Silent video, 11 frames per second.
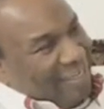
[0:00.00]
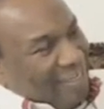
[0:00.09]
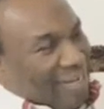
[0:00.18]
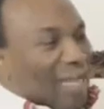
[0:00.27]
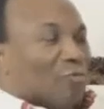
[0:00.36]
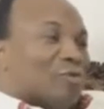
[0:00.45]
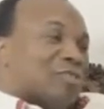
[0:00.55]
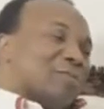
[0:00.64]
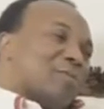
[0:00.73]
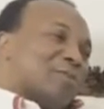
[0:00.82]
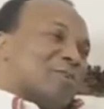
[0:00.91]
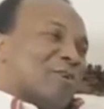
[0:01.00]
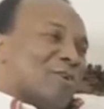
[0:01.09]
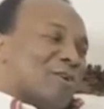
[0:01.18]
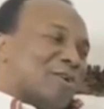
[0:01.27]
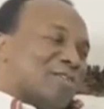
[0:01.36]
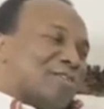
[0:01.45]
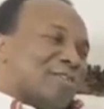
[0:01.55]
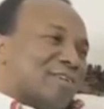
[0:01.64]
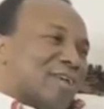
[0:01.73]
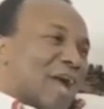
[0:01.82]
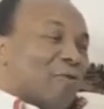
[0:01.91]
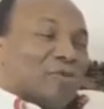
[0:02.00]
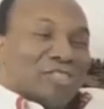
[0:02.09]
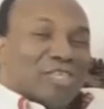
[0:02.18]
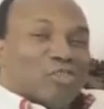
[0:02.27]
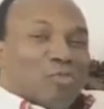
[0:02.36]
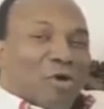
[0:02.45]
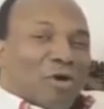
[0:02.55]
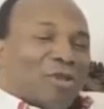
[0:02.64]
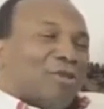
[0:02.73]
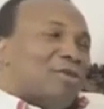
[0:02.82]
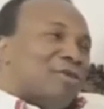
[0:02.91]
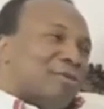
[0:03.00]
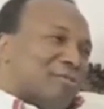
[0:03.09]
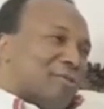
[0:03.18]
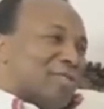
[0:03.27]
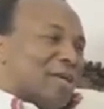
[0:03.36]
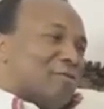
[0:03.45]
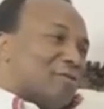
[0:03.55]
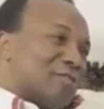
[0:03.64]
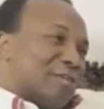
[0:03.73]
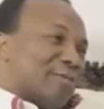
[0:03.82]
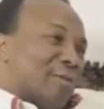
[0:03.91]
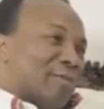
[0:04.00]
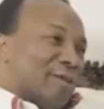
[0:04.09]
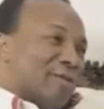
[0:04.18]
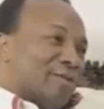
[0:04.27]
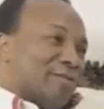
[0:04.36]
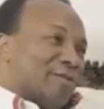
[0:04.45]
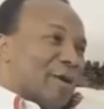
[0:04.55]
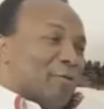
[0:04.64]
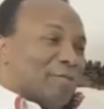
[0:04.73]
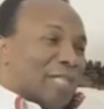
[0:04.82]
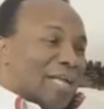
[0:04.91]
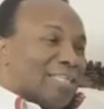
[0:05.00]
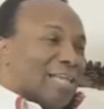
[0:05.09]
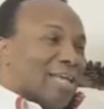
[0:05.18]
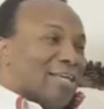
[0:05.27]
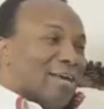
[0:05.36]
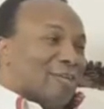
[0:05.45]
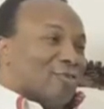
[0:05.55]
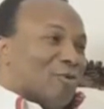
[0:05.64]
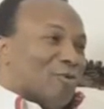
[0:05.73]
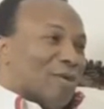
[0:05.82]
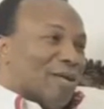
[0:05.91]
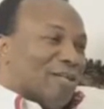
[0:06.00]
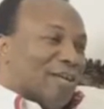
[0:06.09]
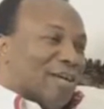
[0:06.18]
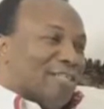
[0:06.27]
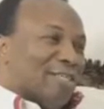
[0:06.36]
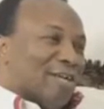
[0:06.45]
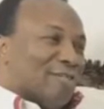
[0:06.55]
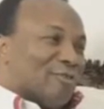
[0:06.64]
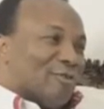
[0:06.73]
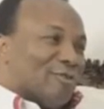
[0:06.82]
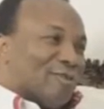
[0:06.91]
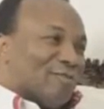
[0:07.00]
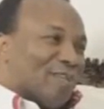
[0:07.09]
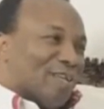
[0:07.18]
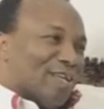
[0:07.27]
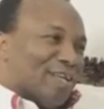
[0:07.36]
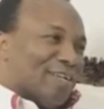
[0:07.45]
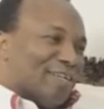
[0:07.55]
That was the most glorious. I was still small, but I could still remember those. I was like 10 years old and 8 years old, something like that.